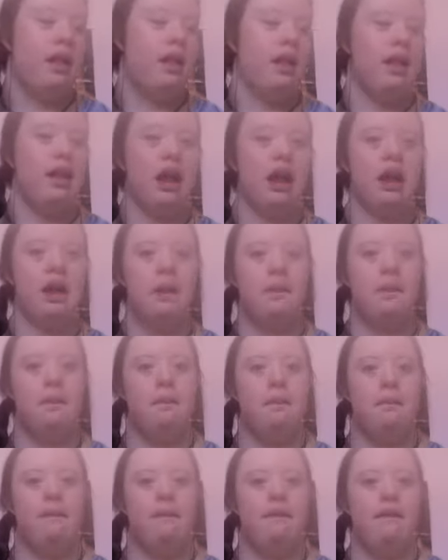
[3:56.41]
like
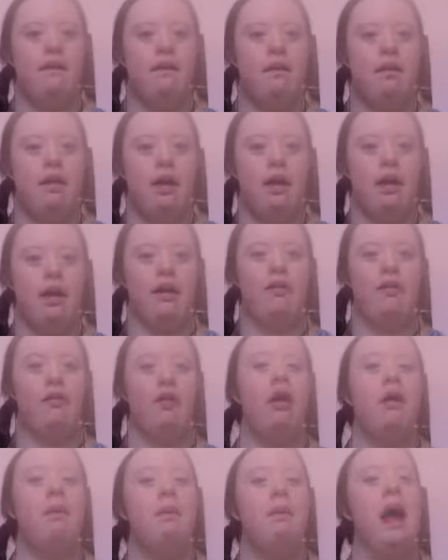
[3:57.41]

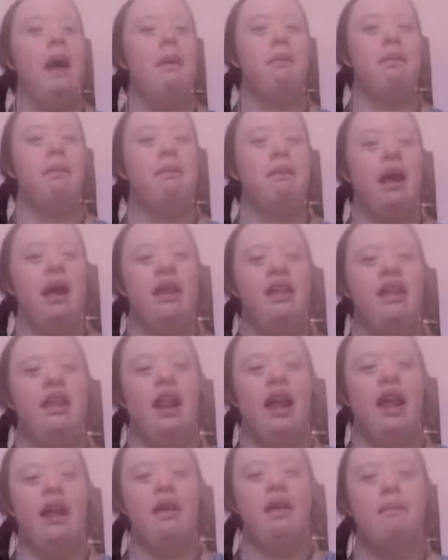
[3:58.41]
full of pep,
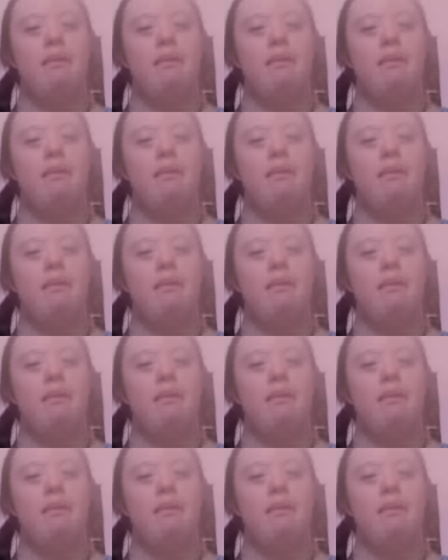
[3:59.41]
basically.